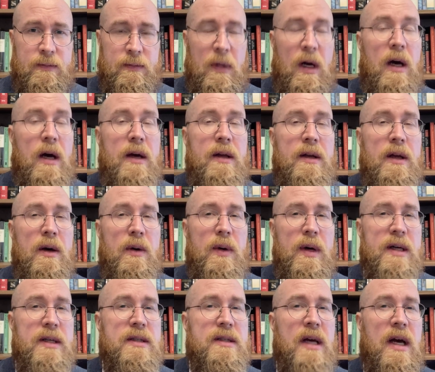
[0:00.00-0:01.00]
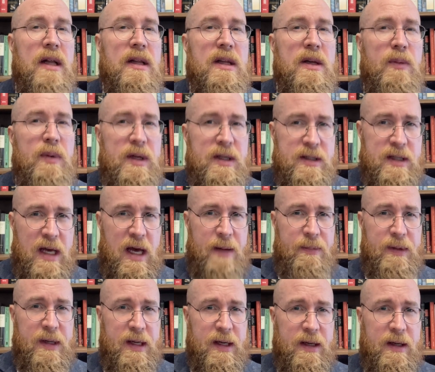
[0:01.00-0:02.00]
I know exactly what is
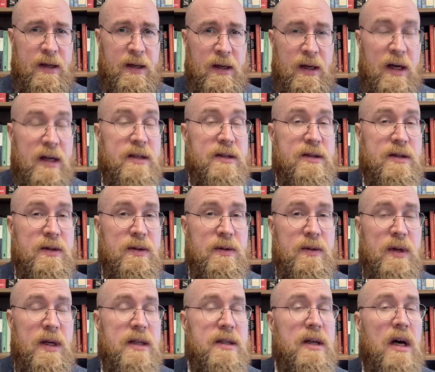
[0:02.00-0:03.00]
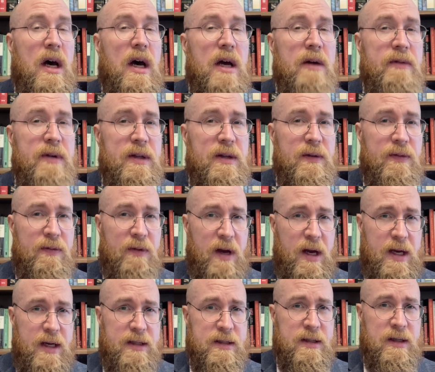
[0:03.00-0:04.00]
happening as soon as I read the
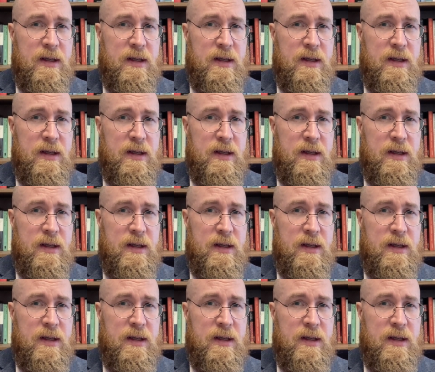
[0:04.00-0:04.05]
phrase,